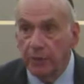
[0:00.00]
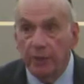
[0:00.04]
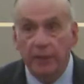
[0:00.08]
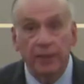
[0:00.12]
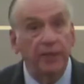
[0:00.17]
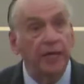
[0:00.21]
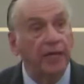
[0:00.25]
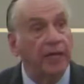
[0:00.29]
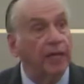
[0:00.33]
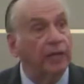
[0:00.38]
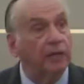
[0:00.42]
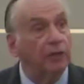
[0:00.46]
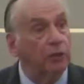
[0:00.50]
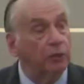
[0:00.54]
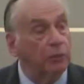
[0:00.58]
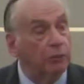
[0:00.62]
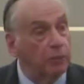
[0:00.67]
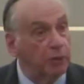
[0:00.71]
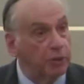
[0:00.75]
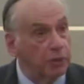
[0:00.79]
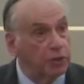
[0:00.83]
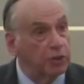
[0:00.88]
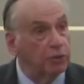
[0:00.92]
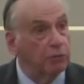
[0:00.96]
the
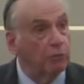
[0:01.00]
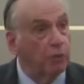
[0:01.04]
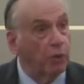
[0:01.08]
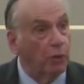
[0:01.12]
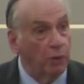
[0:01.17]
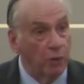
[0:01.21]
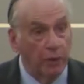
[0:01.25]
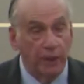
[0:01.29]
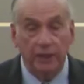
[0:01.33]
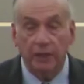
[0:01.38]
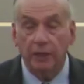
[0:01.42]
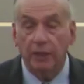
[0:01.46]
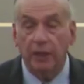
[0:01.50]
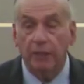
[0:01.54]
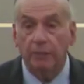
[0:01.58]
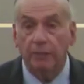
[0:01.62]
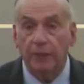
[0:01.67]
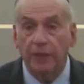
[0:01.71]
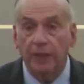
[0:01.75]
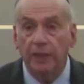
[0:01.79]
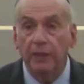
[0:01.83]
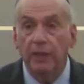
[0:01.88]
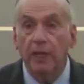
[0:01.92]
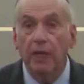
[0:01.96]
Anglo-Persian oil
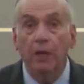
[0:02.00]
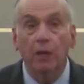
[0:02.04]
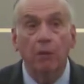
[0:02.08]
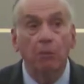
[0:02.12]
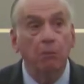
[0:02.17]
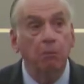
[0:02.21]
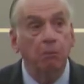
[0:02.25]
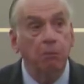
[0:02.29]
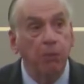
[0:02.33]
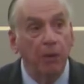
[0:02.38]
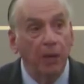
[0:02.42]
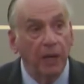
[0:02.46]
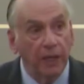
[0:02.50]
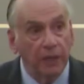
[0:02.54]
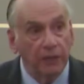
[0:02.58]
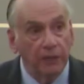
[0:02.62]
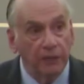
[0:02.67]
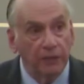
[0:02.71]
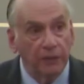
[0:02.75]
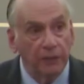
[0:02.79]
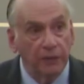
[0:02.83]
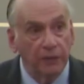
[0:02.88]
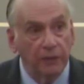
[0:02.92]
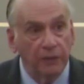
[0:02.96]
company,
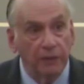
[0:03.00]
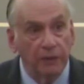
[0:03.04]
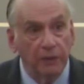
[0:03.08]
but